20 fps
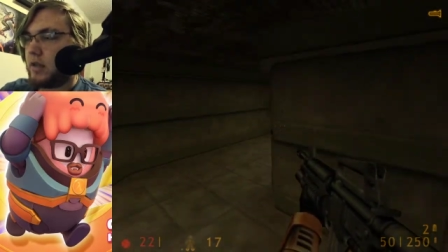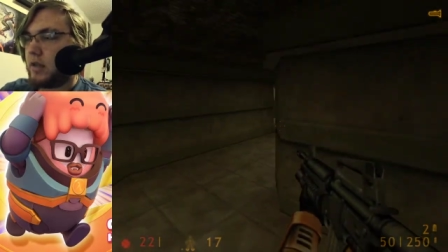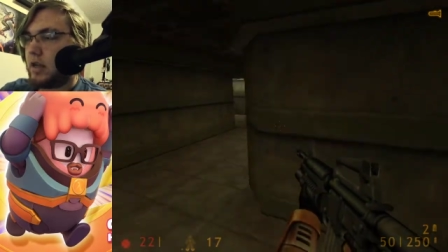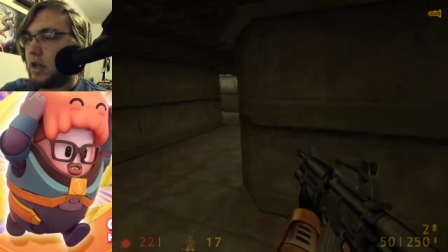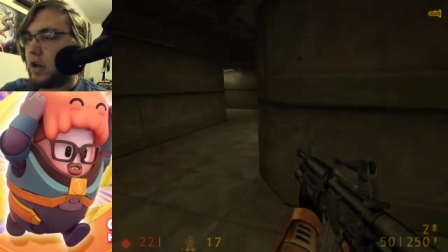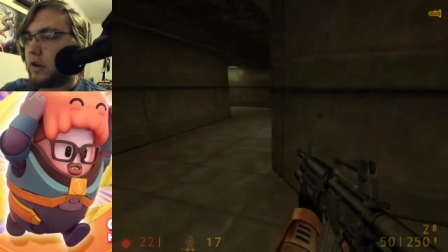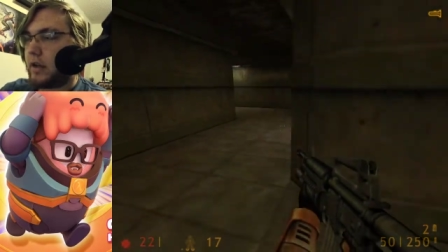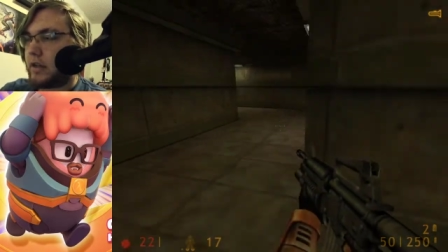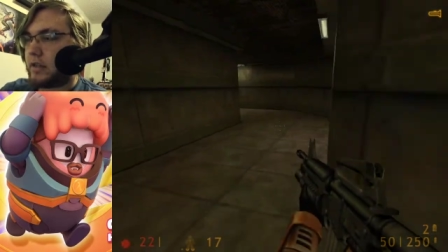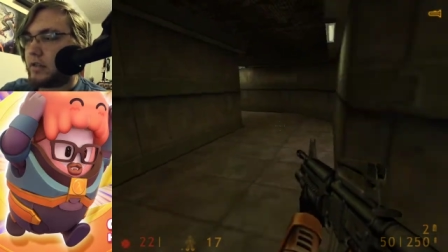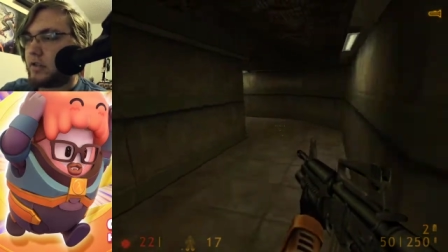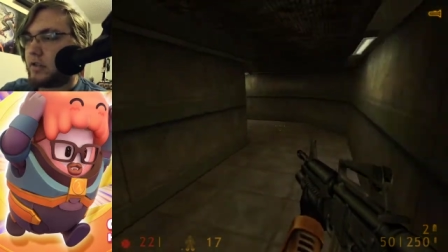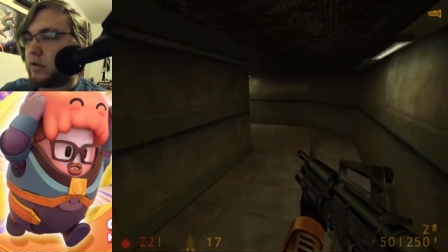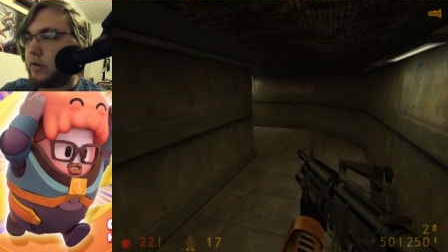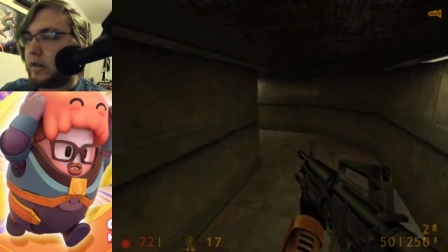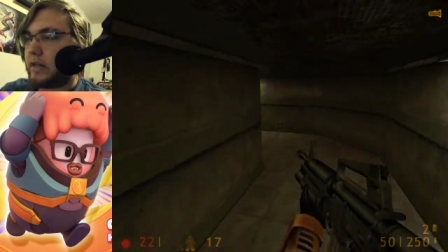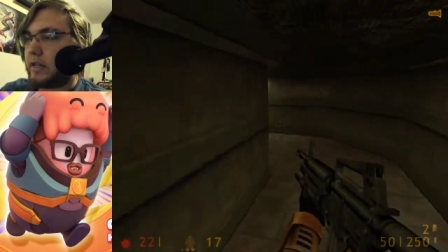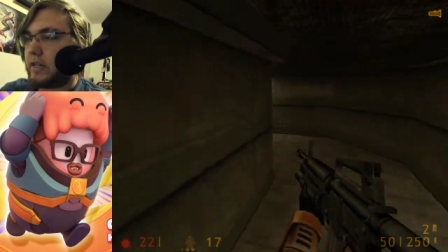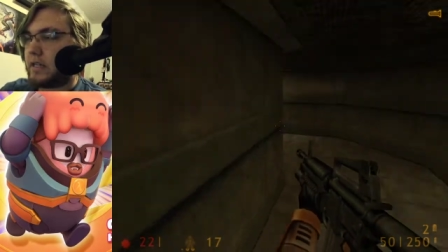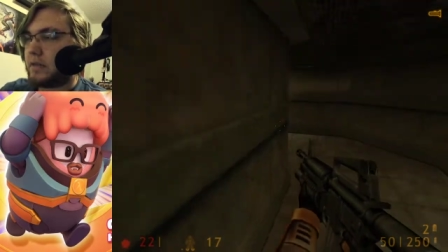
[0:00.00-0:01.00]
Okay, so
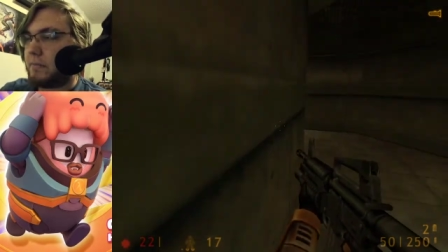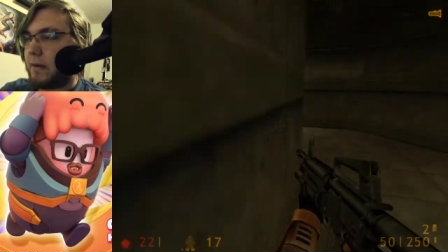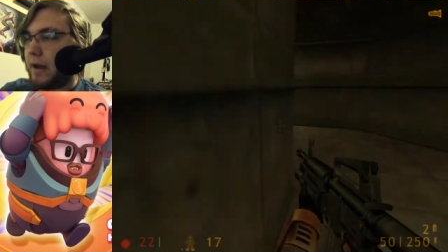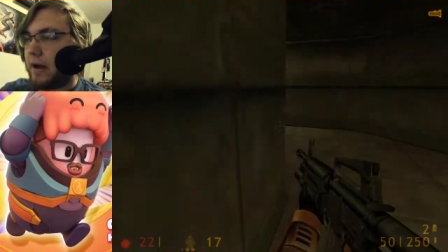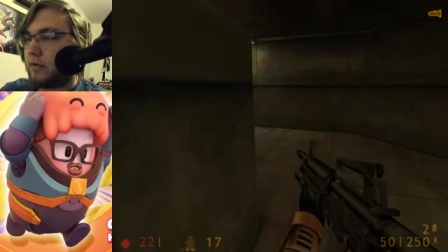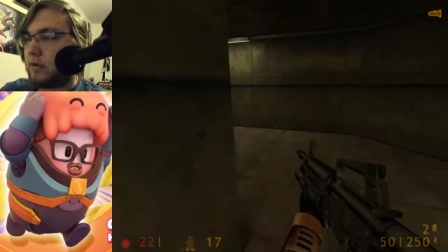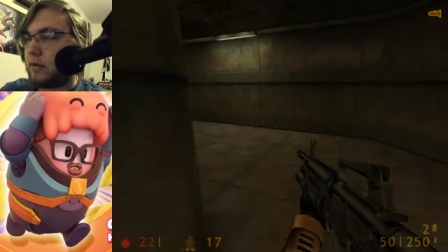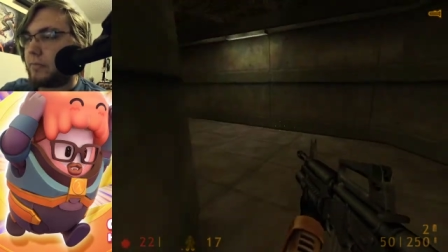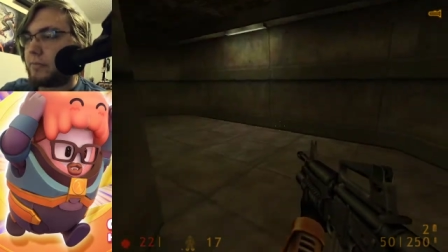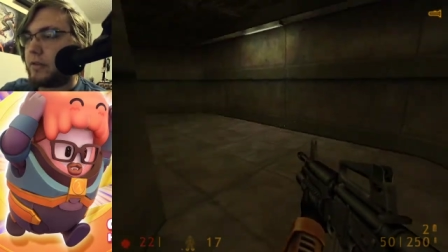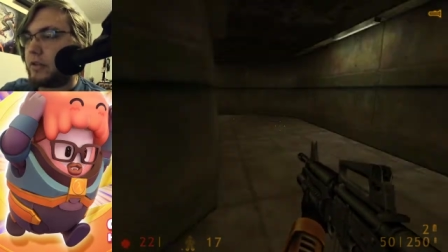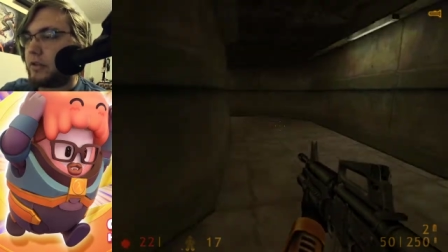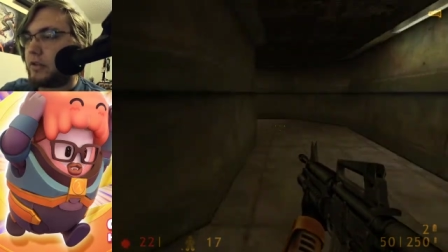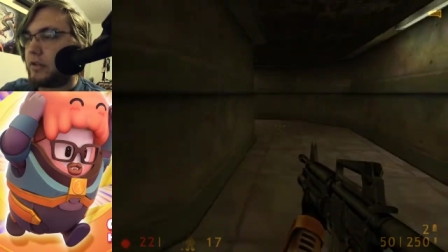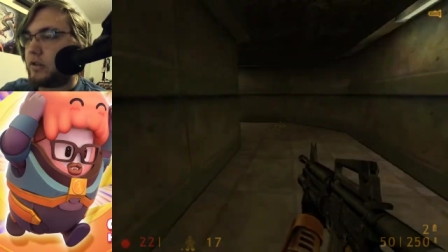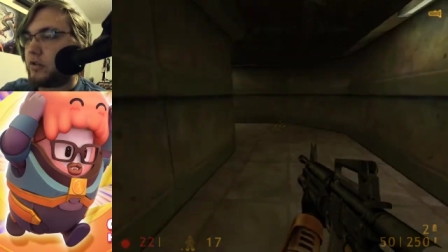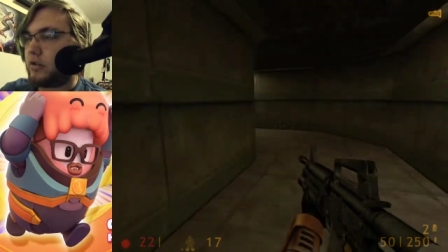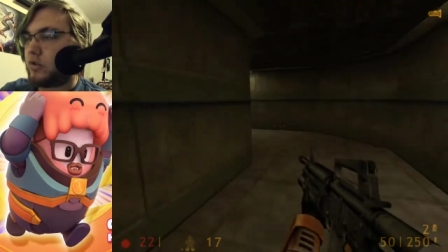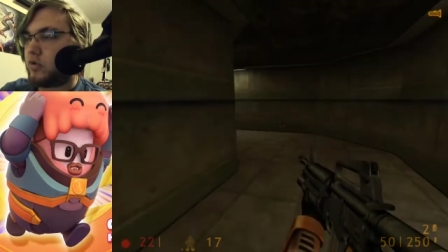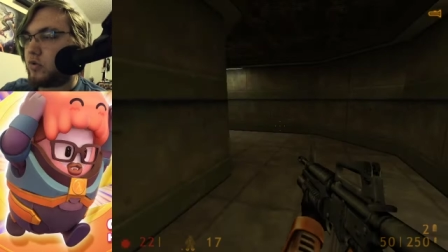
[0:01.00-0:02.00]
I need to power up
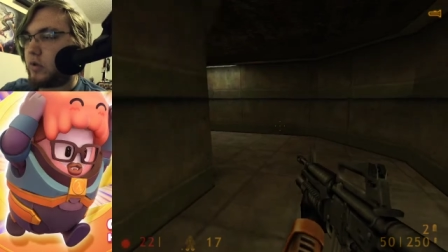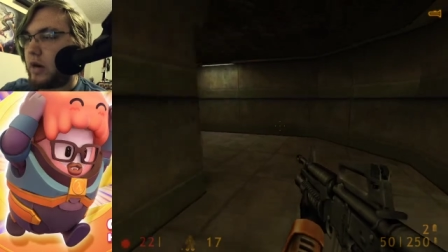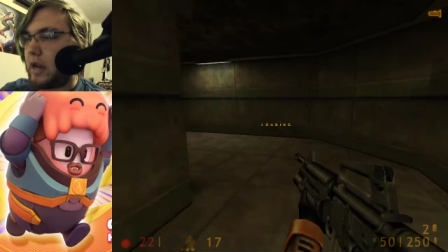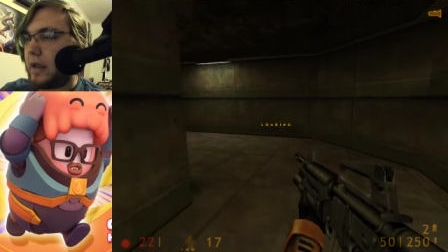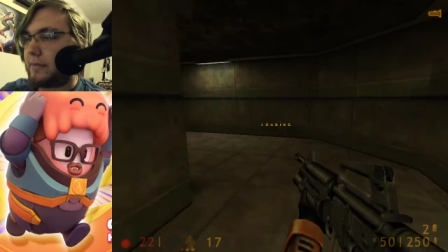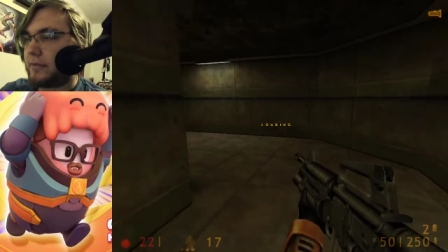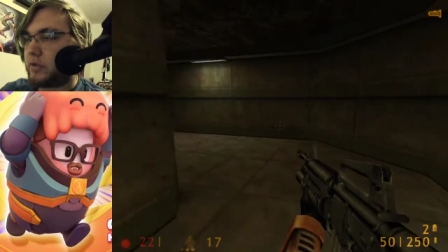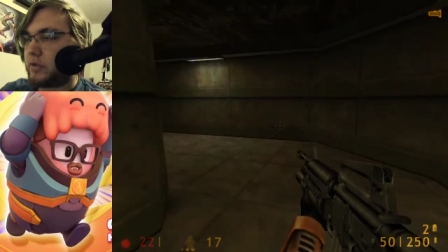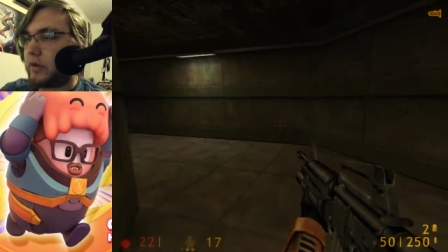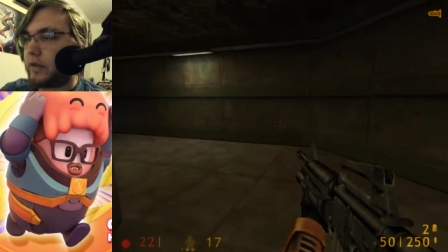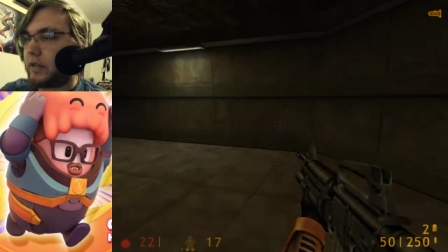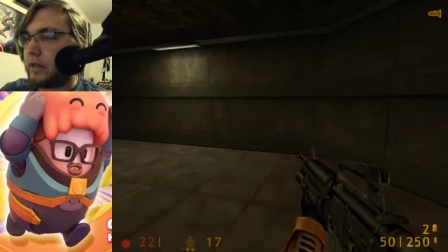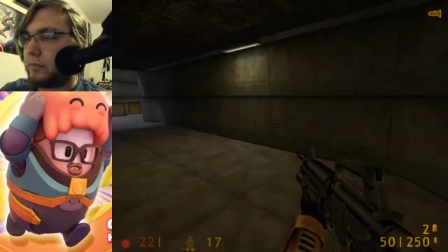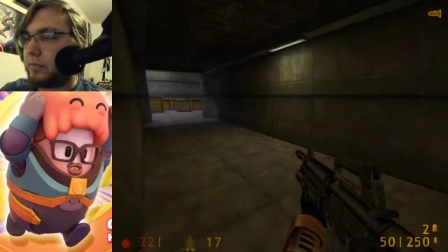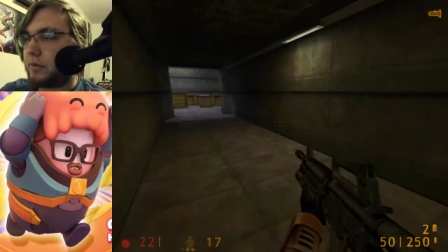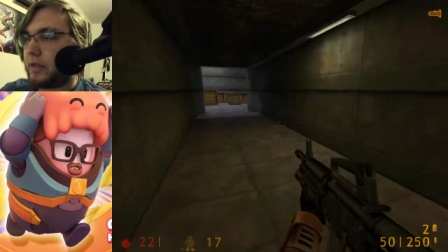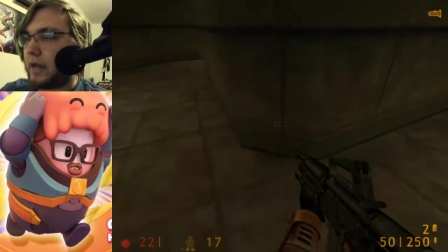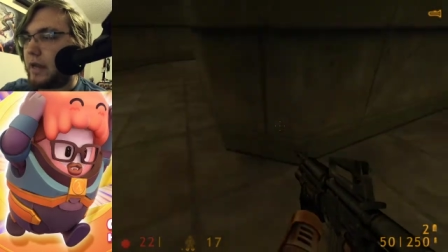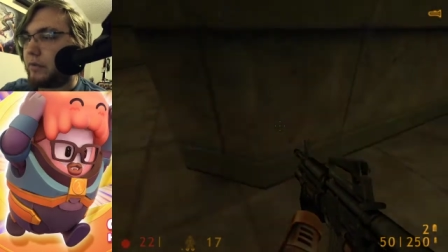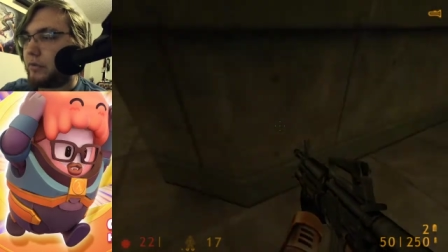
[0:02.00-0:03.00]
the tram so I can
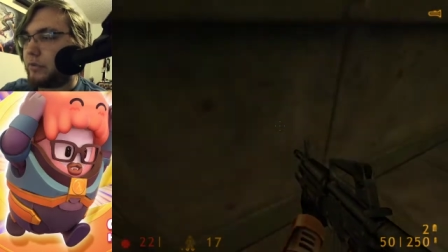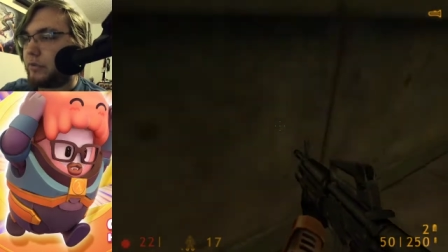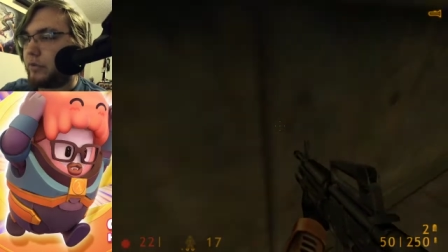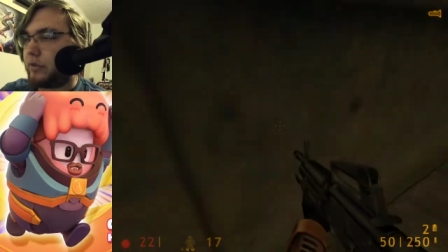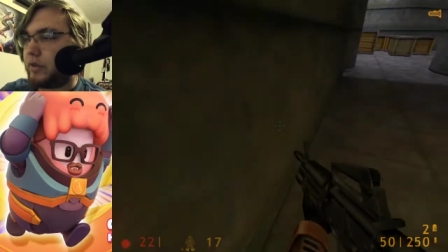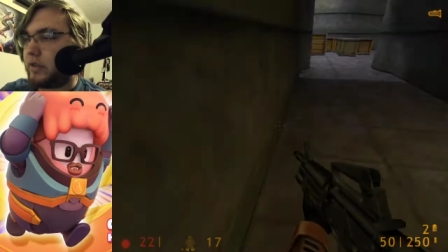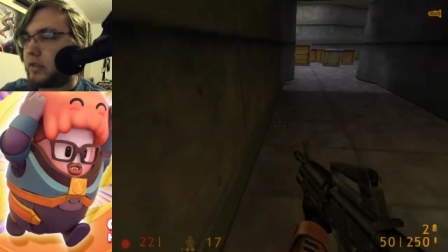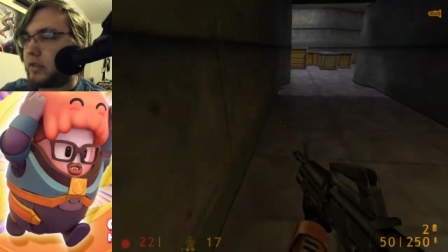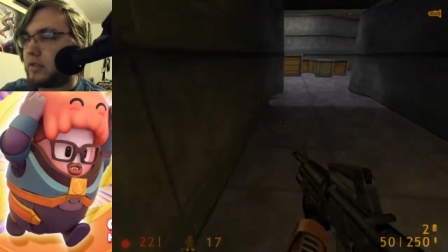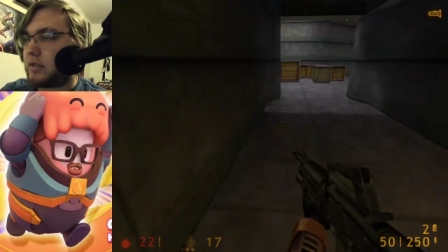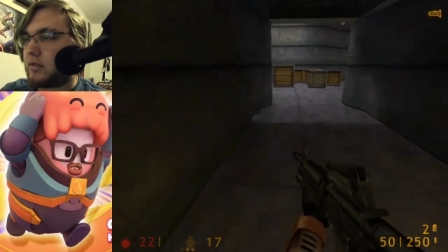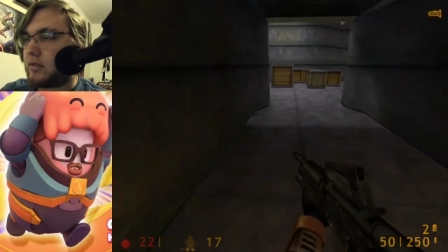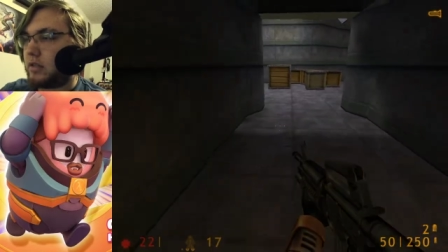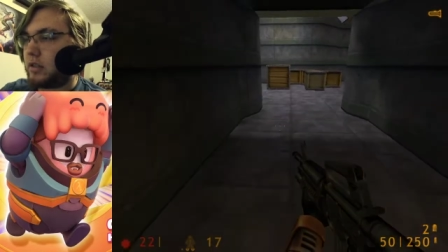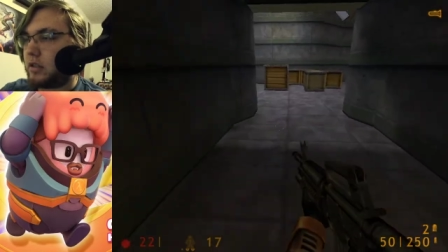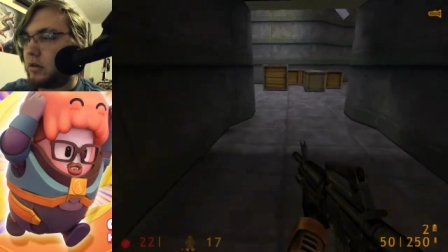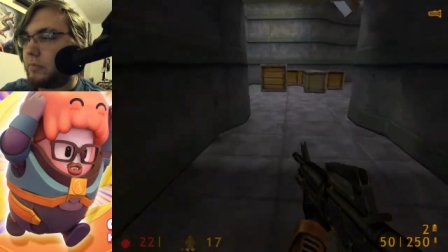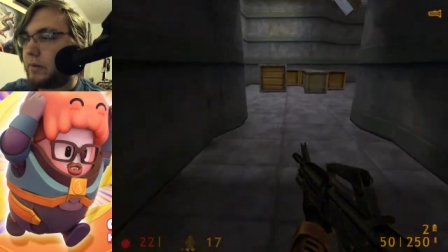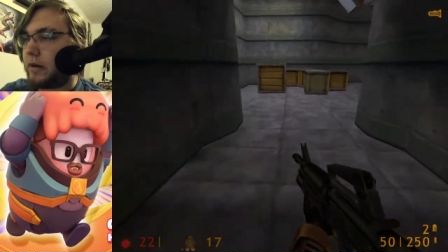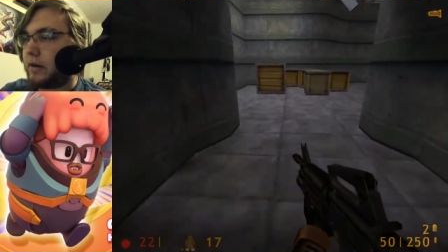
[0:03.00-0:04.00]
plow through this
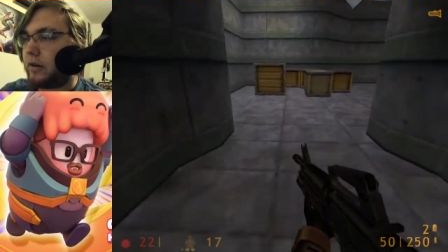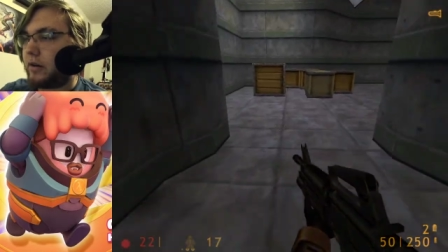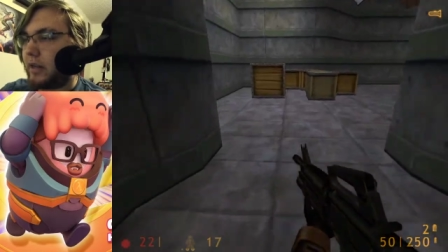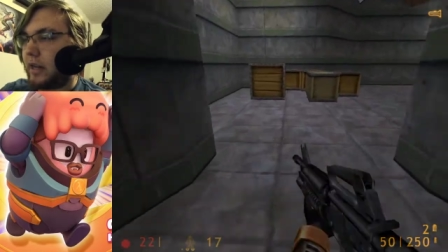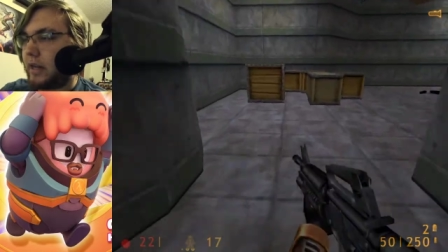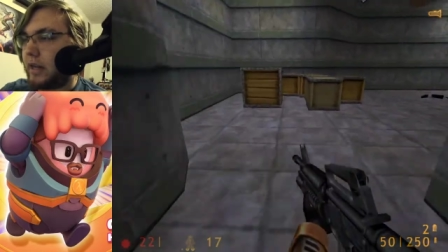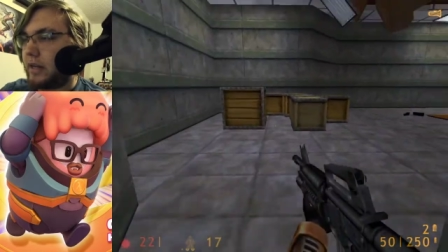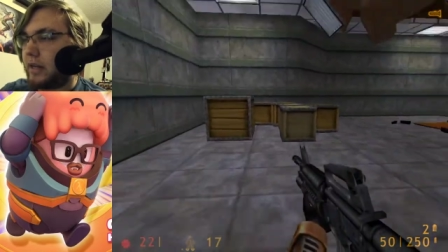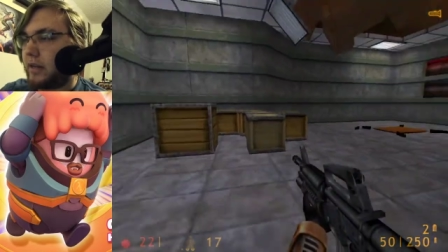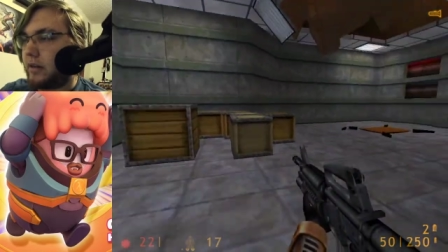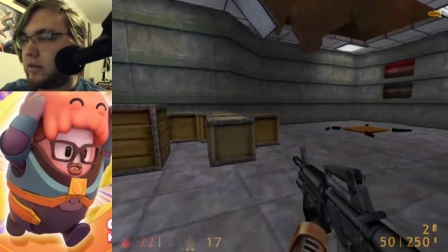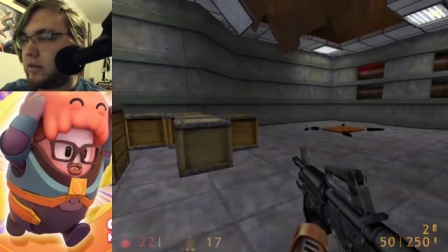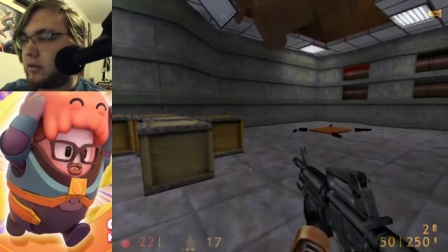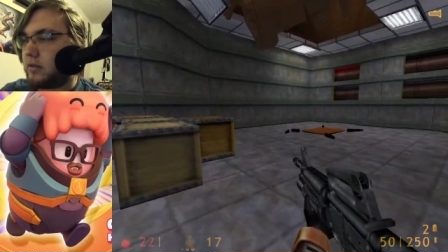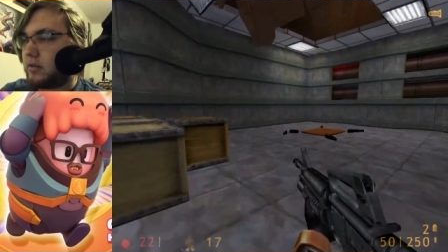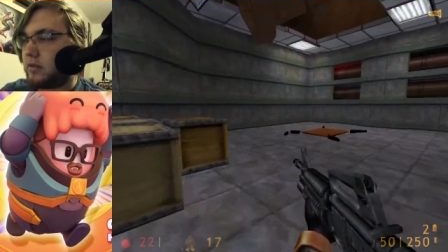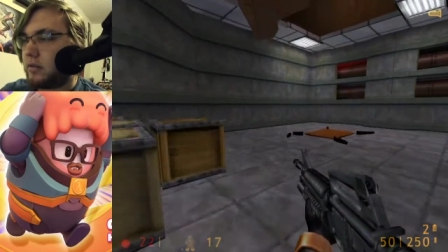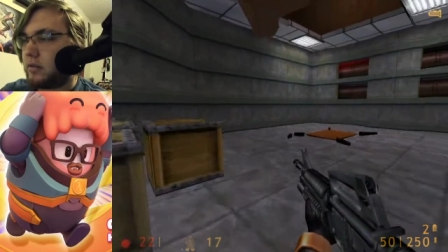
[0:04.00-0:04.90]
little barricade here.